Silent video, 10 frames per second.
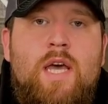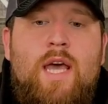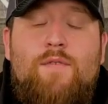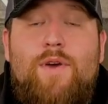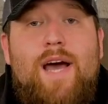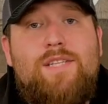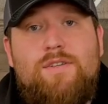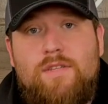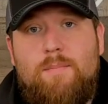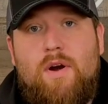If you guys
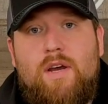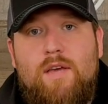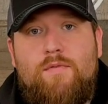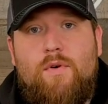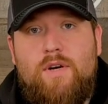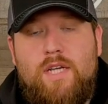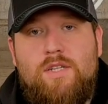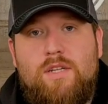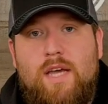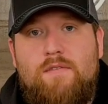are in the market for a
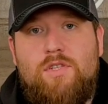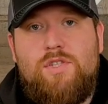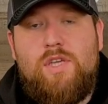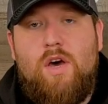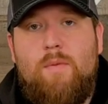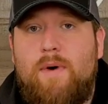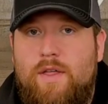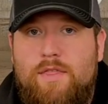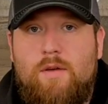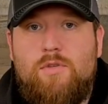digital night vision scope, a
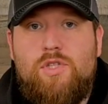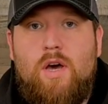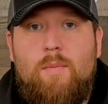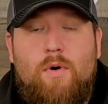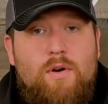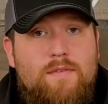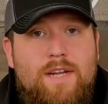thermal scope, or even